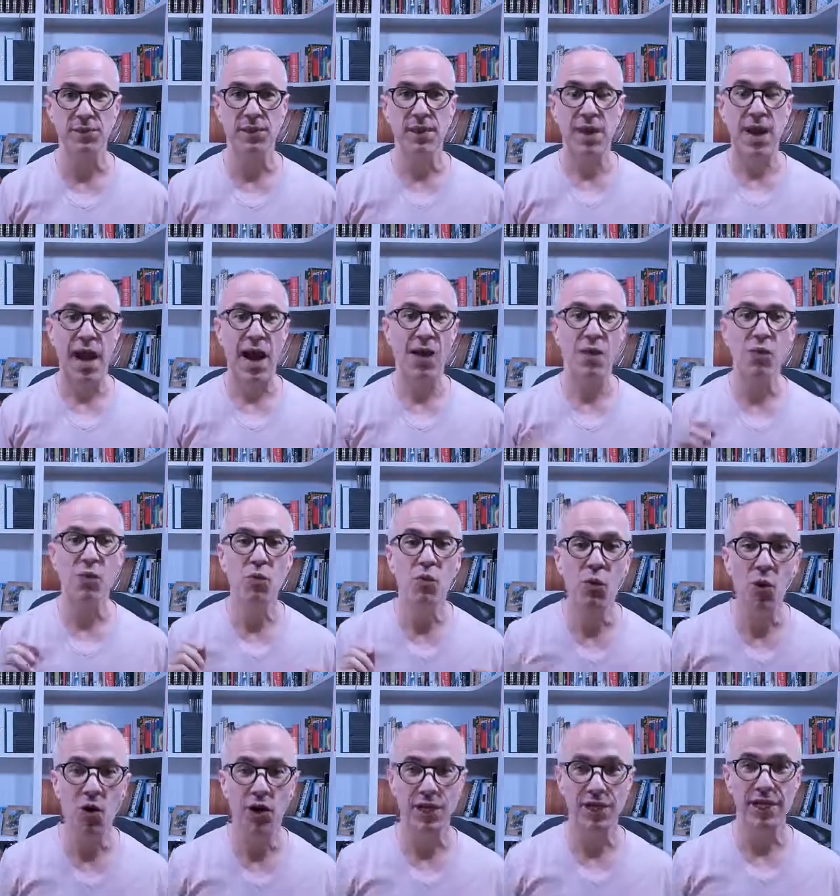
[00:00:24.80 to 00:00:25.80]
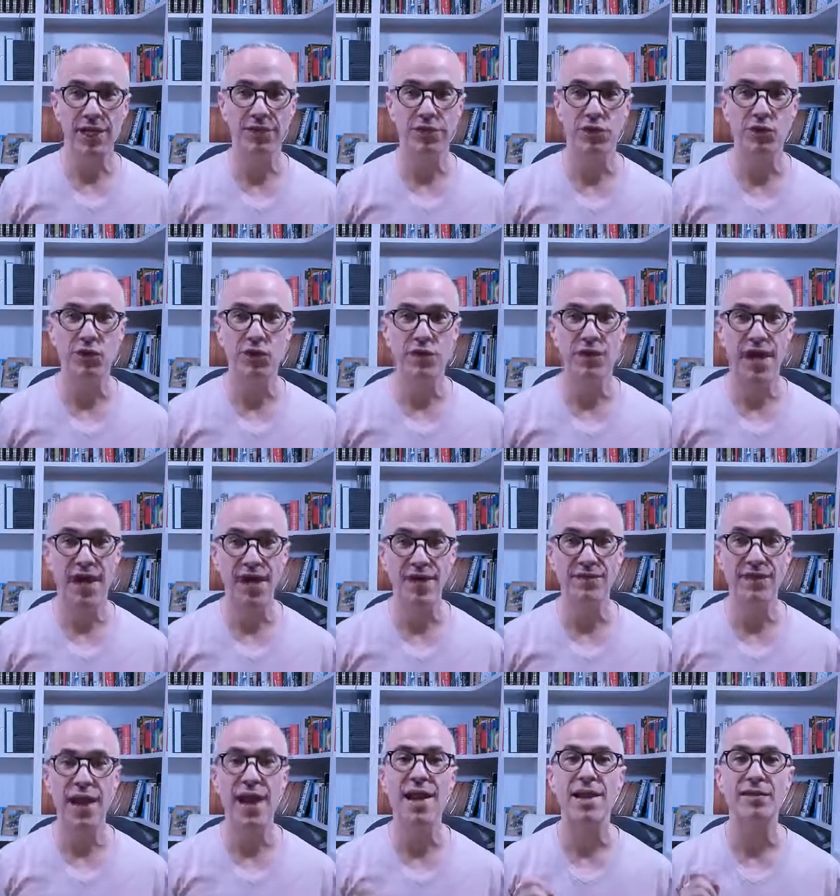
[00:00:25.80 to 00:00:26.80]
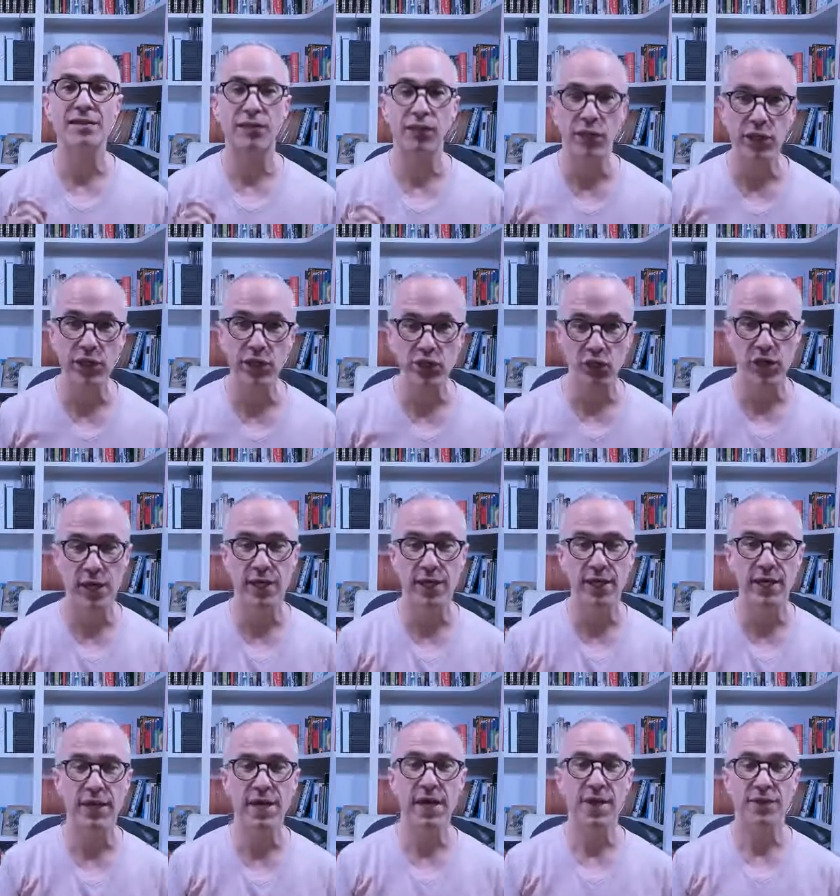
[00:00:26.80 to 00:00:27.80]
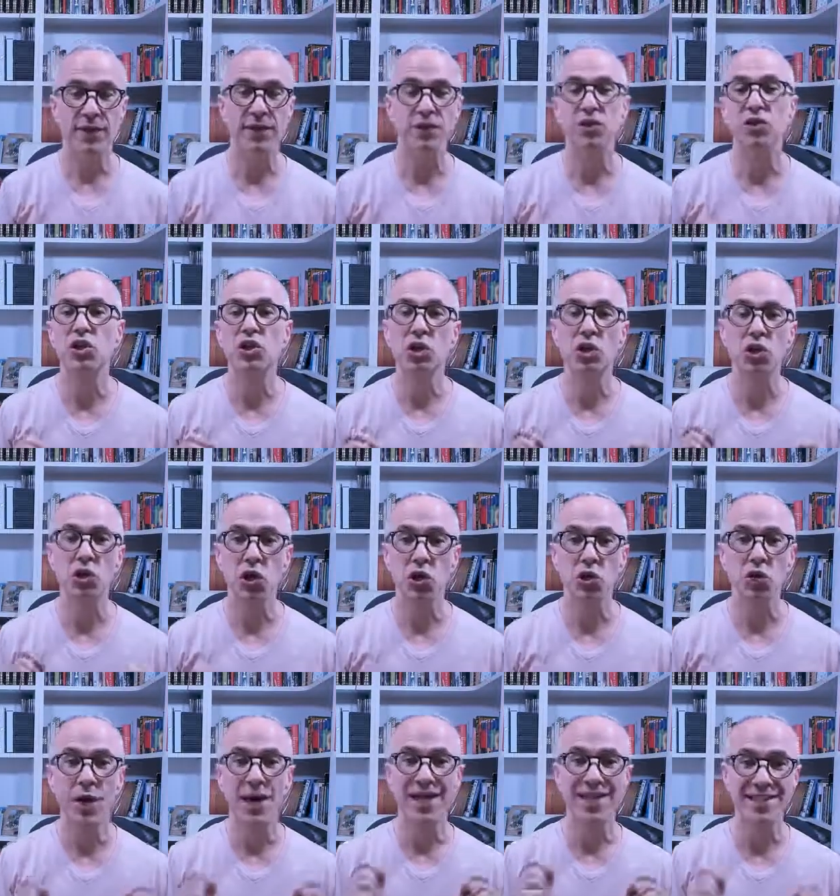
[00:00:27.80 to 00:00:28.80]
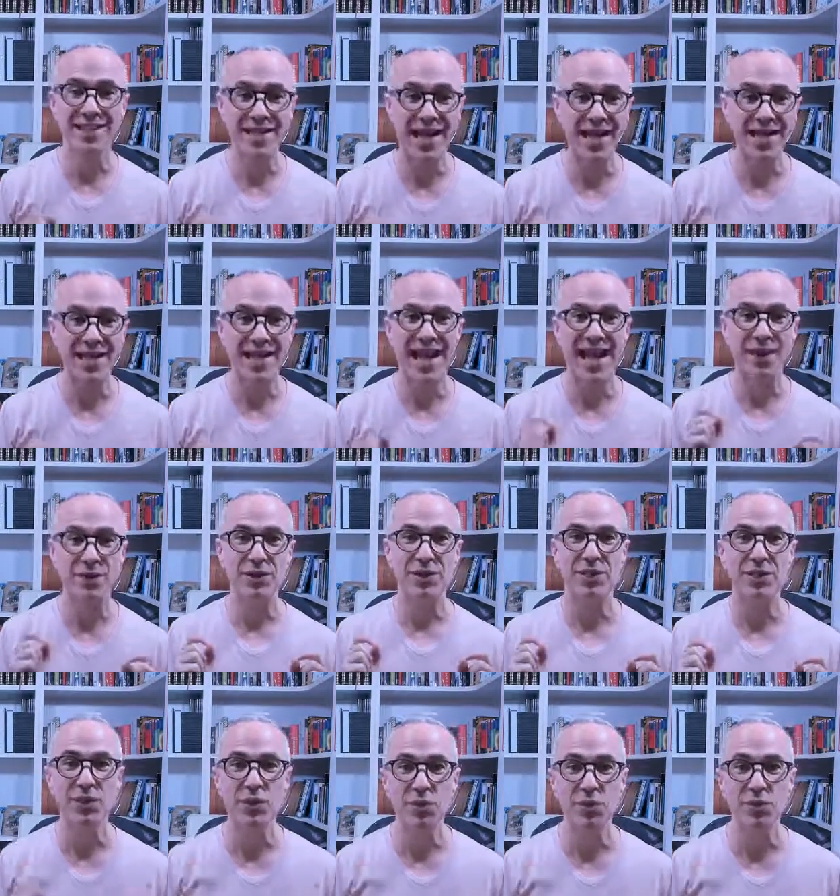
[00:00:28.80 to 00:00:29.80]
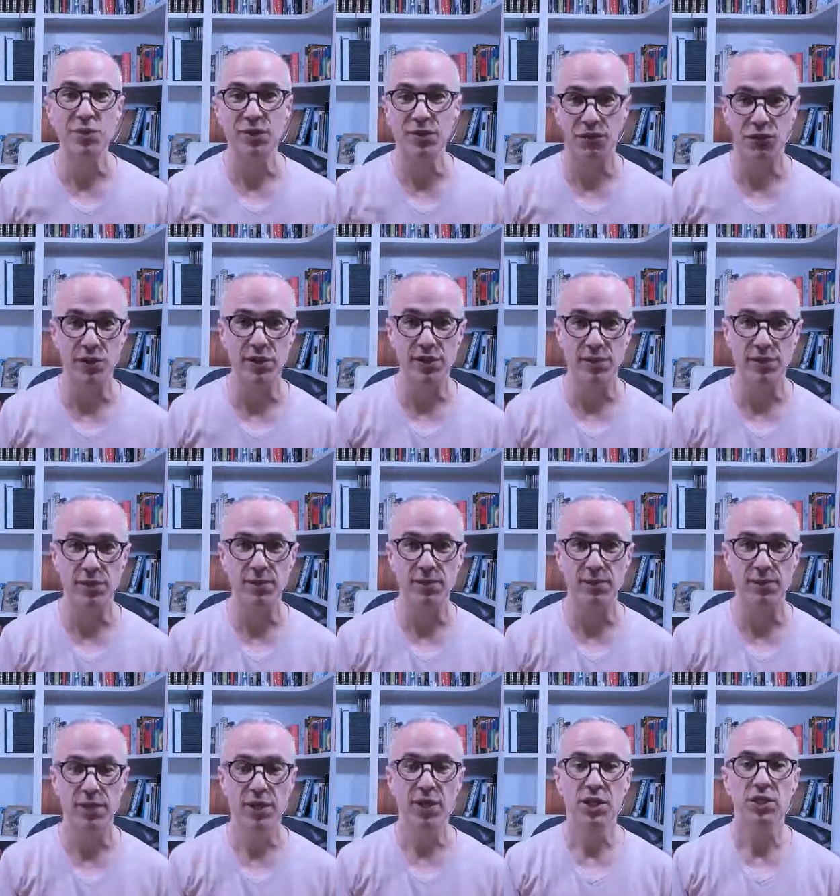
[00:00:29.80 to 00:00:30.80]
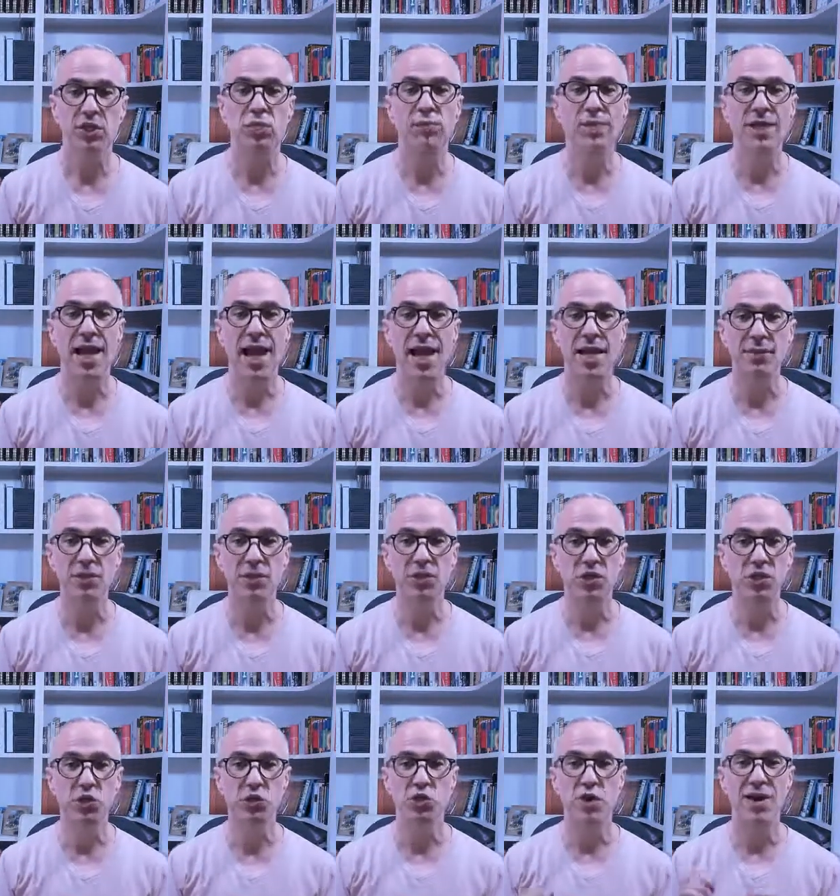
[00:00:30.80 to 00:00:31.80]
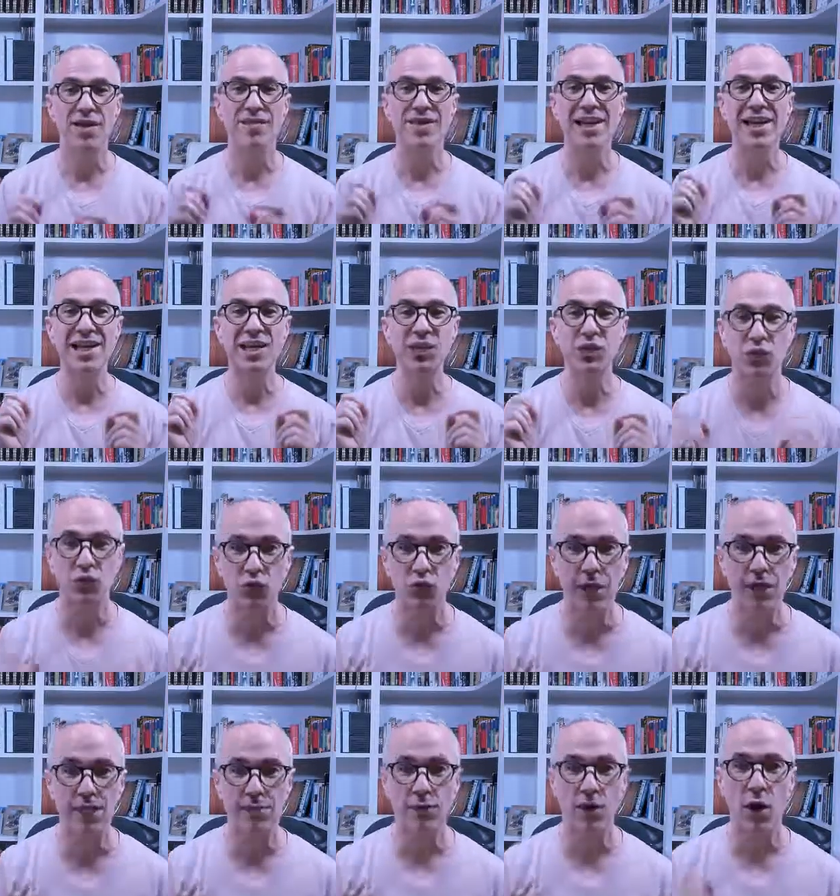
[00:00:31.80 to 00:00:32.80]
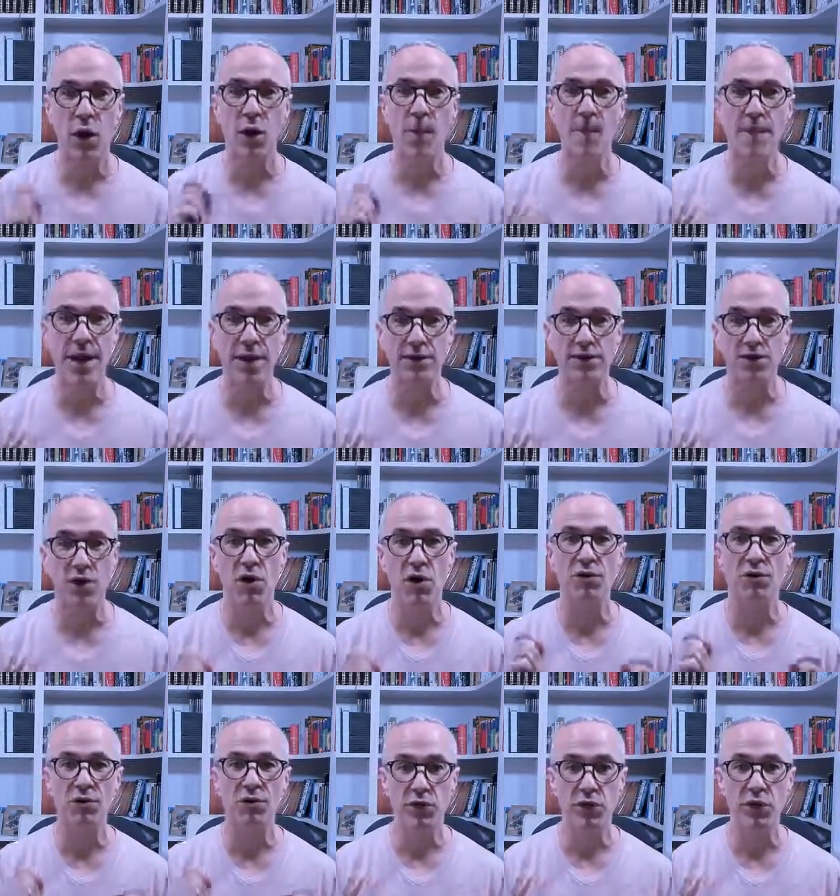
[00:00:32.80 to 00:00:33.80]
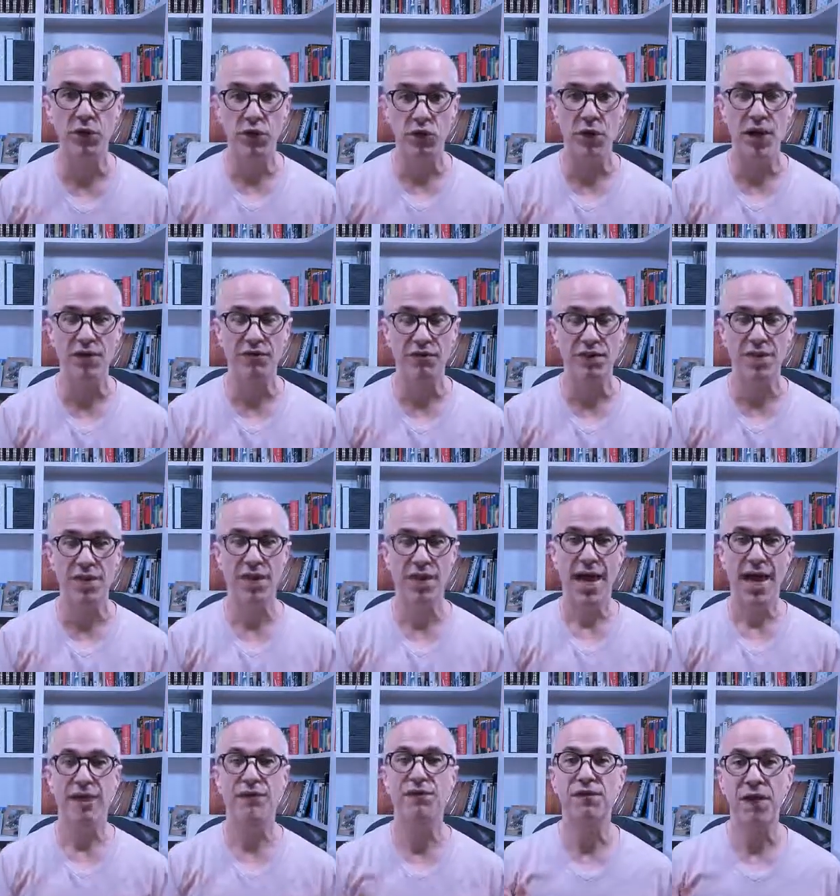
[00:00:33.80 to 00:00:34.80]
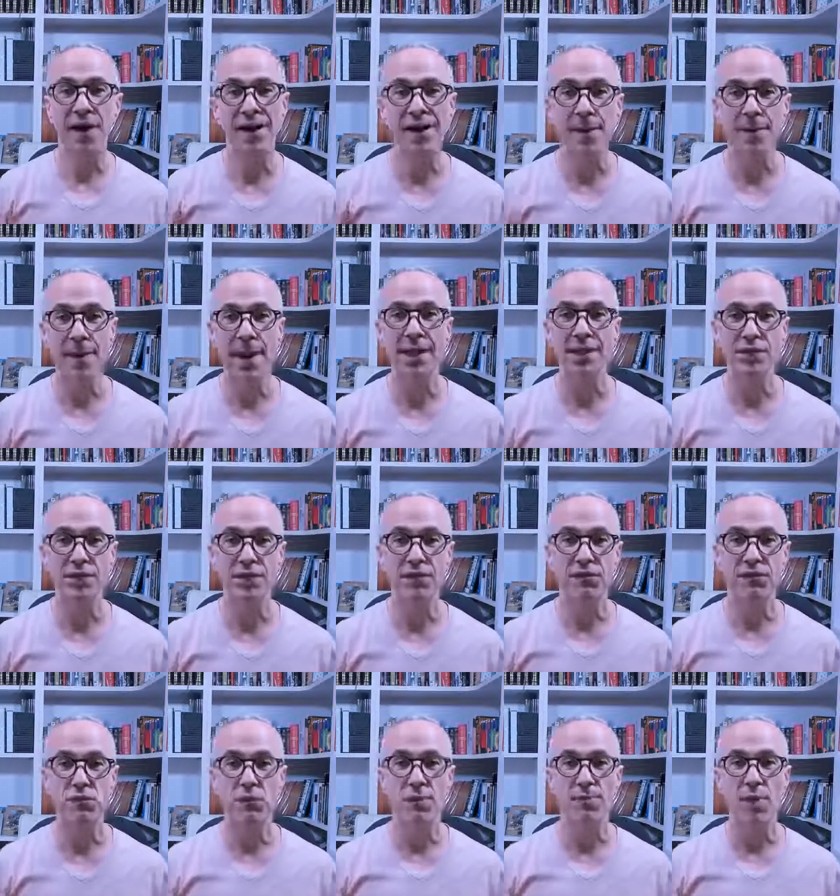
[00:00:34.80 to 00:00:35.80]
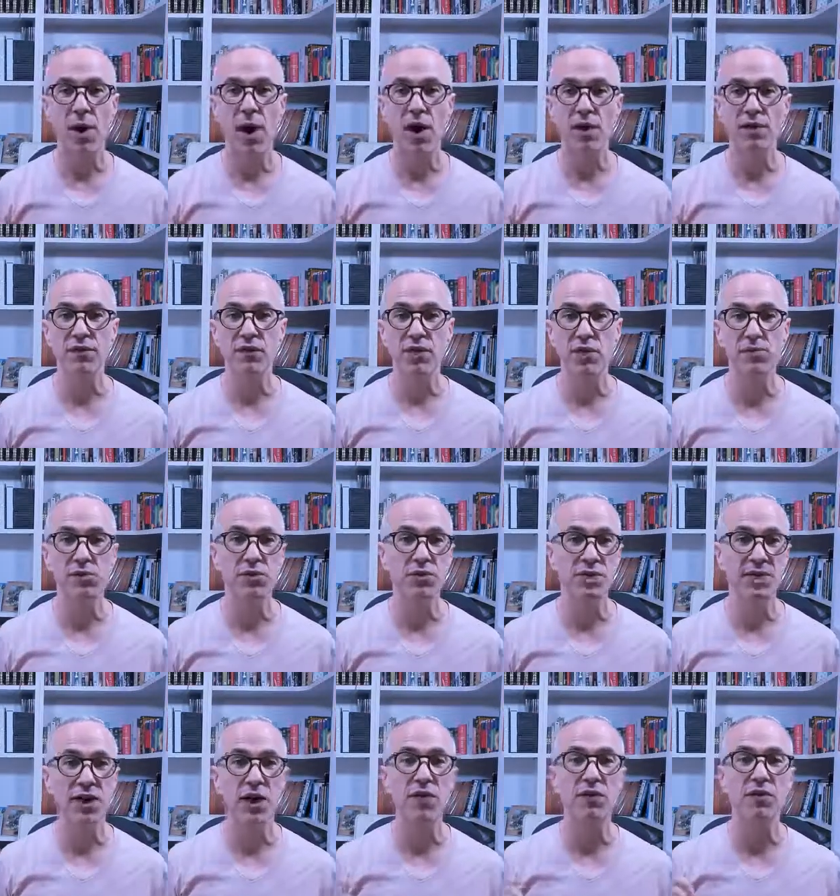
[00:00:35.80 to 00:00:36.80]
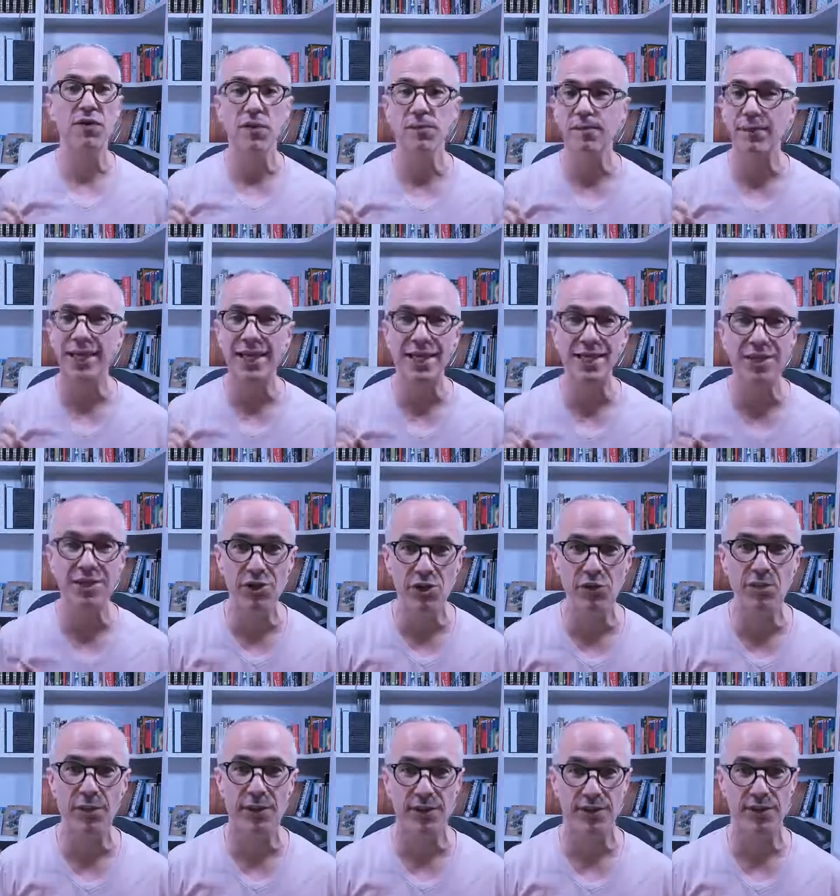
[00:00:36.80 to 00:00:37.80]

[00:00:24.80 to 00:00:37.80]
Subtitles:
And what if you could have a free training that's going to show you exactly how to use the free system to be able to drive incredible amounts of free traffic? And finally, imagine if you were part of a community of complete newbies